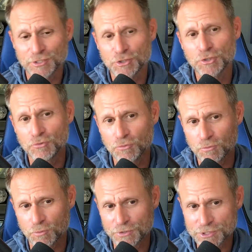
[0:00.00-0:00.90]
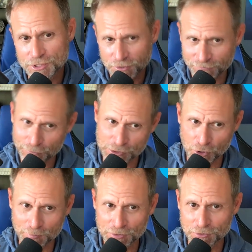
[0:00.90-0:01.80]
And 2, were the surfers
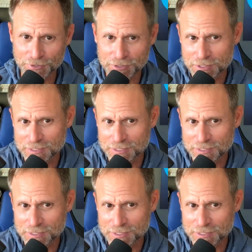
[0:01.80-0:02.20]
open to this?